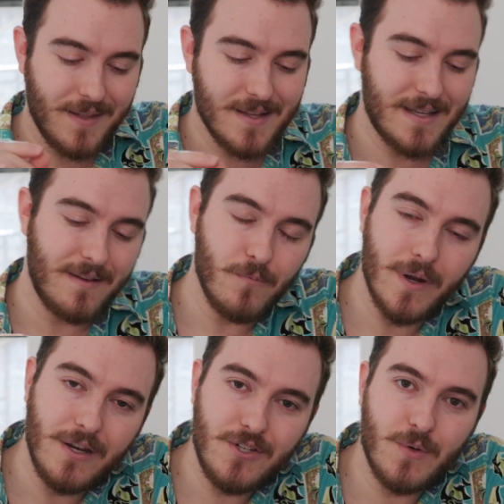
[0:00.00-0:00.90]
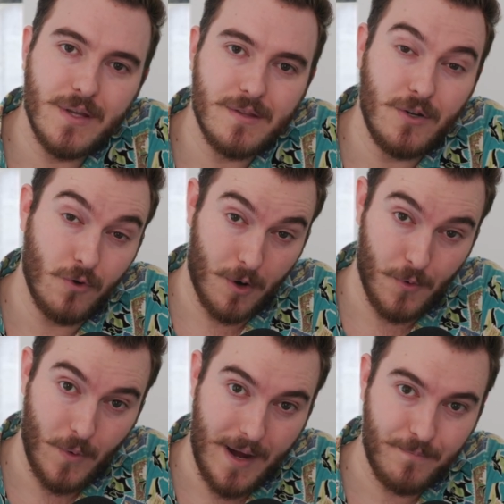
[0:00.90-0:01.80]
But the thing is, I didn't want to do it the
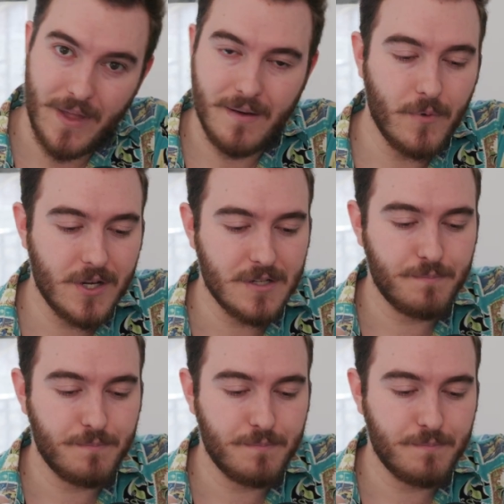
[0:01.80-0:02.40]
normal way. I didn't want to